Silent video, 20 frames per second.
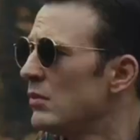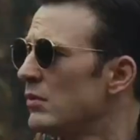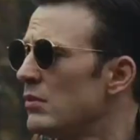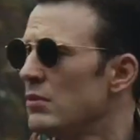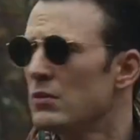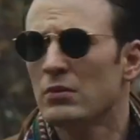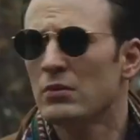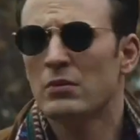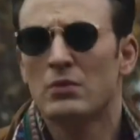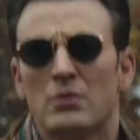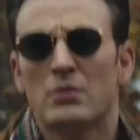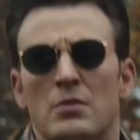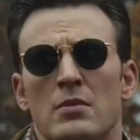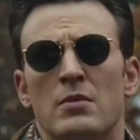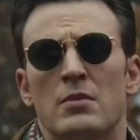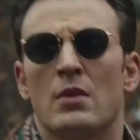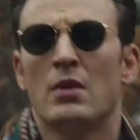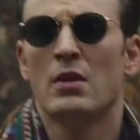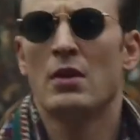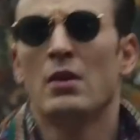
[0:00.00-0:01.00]

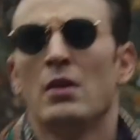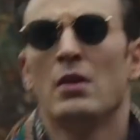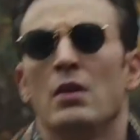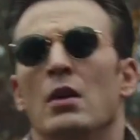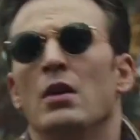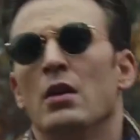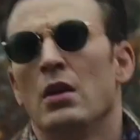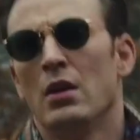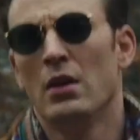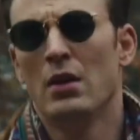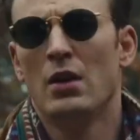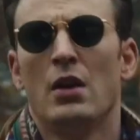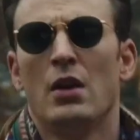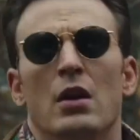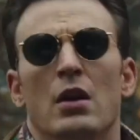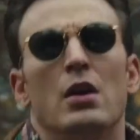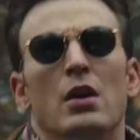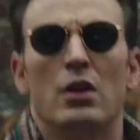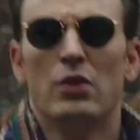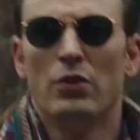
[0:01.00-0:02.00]
Ransom is the true
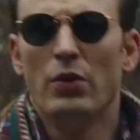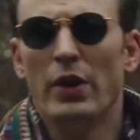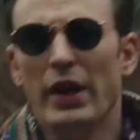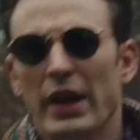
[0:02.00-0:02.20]
antagonist of the